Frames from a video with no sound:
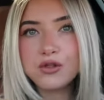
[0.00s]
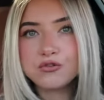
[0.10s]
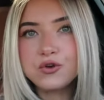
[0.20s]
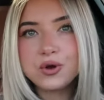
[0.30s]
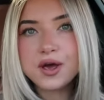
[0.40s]
all
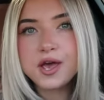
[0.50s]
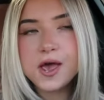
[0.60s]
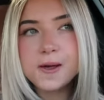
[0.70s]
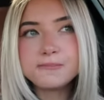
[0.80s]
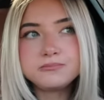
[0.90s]
the food I
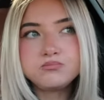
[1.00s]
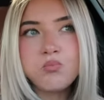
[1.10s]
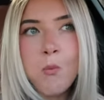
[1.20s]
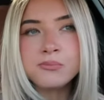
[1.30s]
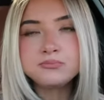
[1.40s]
ate,
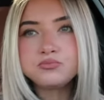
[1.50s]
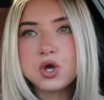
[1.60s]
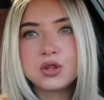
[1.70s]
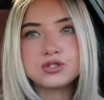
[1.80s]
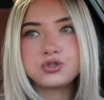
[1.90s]

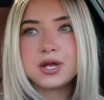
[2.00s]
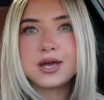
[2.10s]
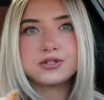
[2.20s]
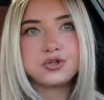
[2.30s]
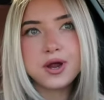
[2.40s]
all the
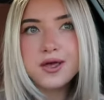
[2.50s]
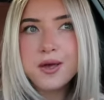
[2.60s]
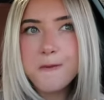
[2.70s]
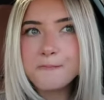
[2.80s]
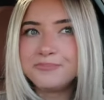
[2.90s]
drink I
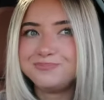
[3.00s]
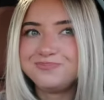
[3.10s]
drank.